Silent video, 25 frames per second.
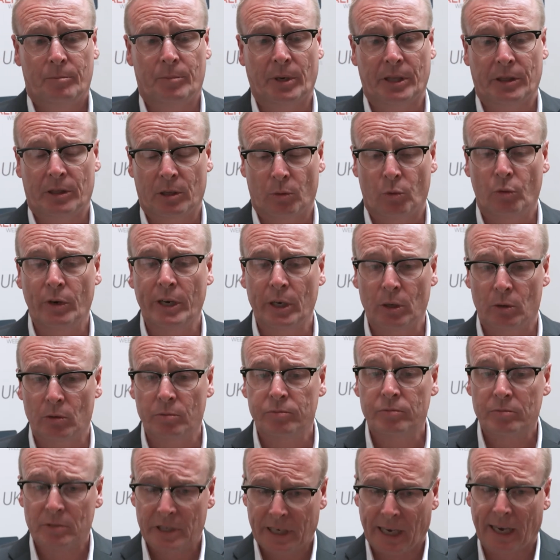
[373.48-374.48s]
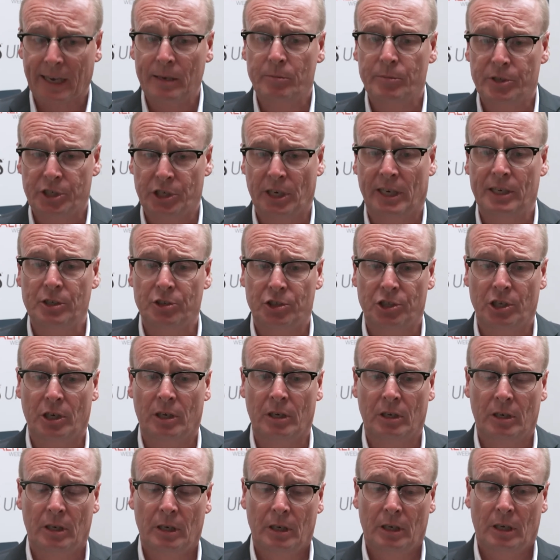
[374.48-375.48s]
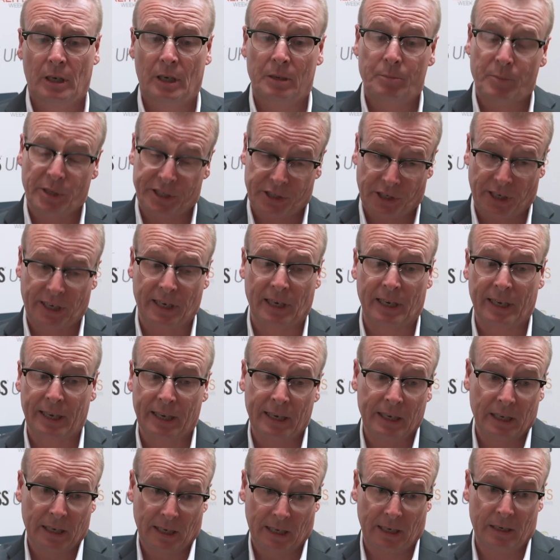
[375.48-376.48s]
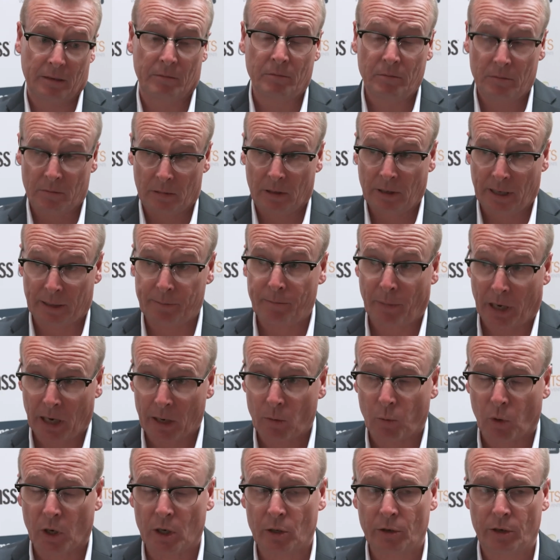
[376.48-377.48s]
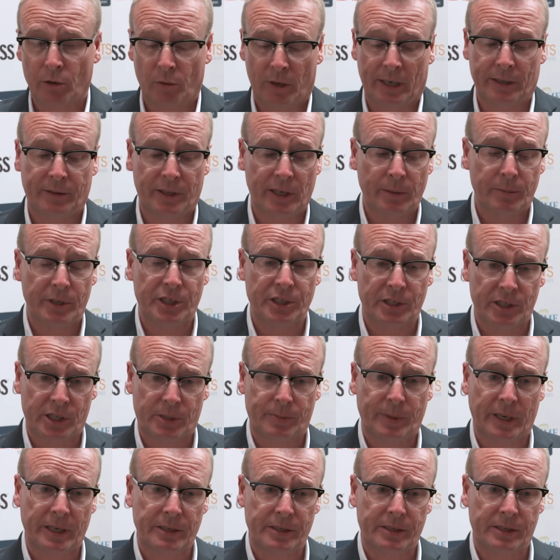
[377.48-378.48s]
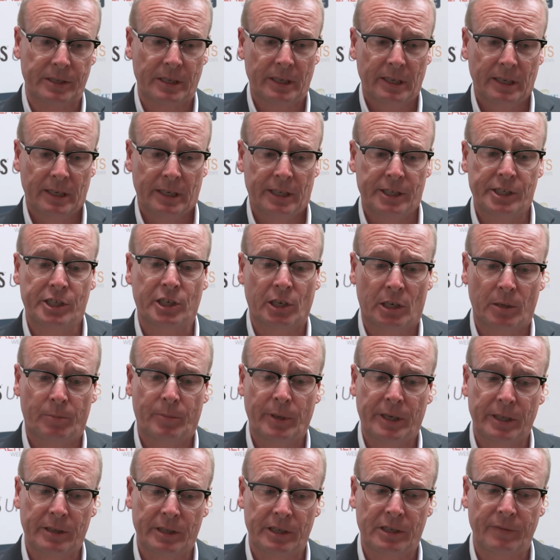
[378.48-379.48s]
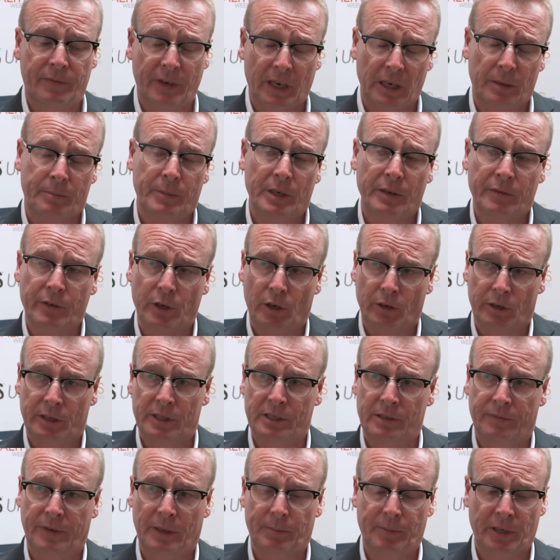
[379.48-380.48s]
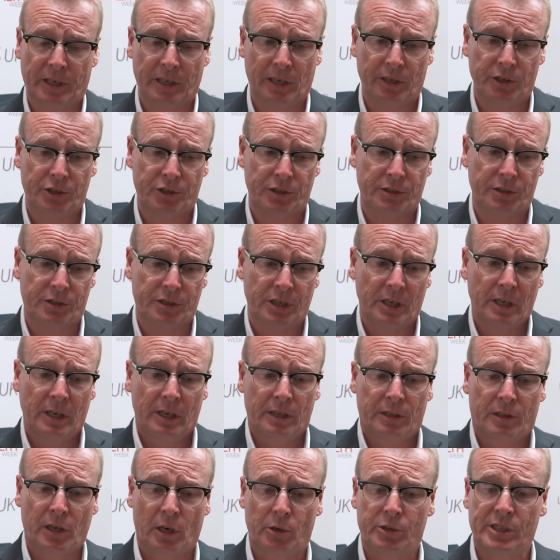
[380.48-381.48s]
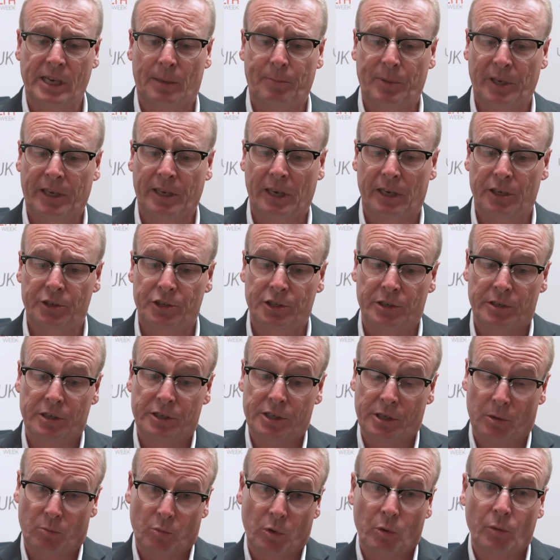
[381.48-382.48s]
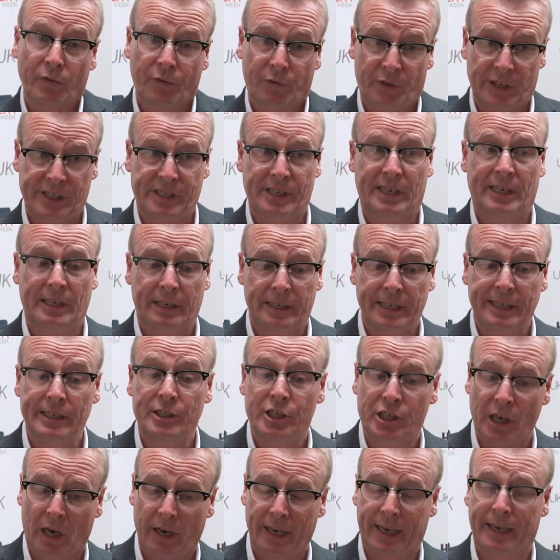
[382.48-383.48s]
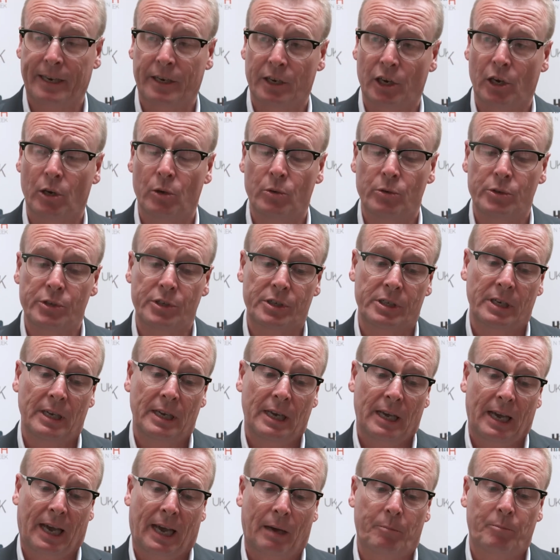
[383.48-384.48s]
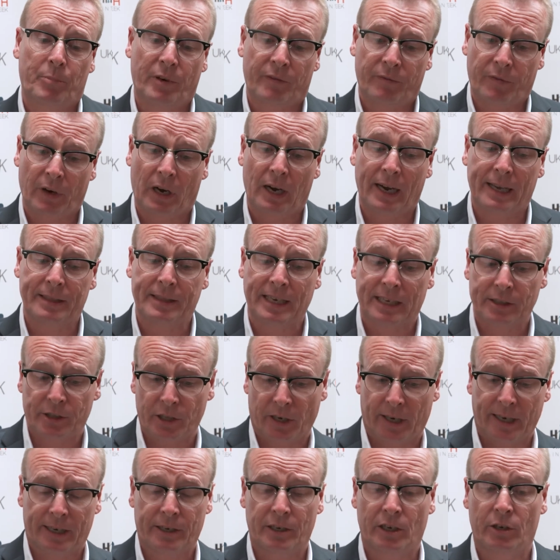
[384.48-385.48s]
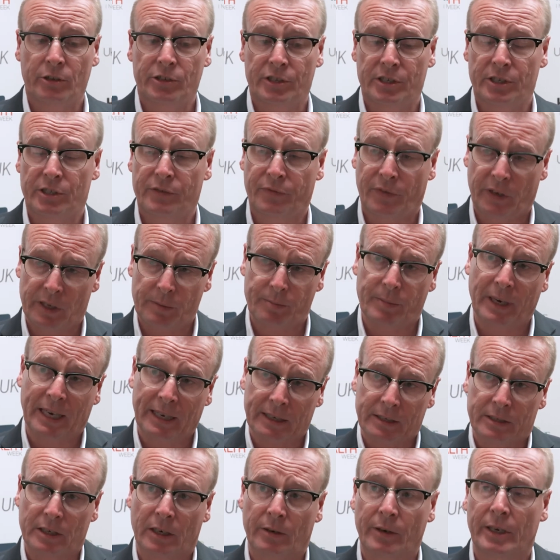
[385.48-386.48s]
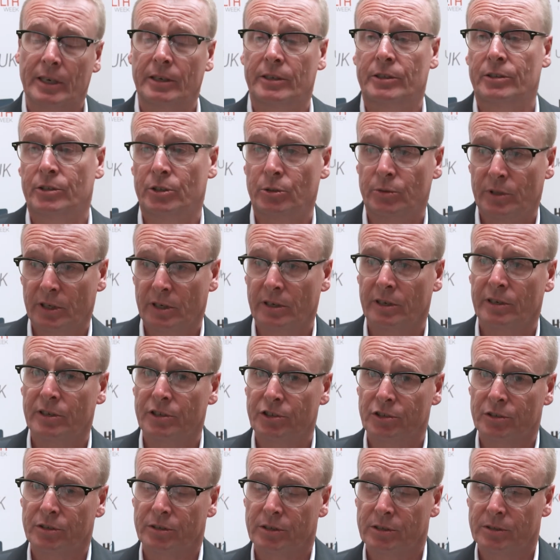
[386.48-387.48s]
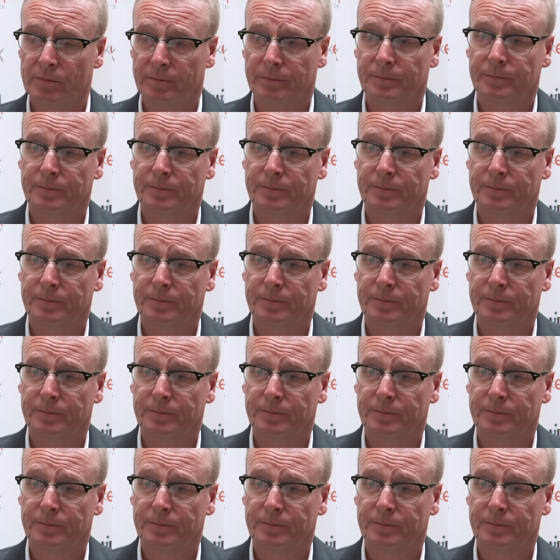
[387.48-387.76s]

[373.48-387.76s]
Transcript: But the real game changer, particularly in my world around the imaging space, is going to be the development of cognitive applications. Those applications that will physically diagnose and provide that diagnosis feedback directly to the clinicians.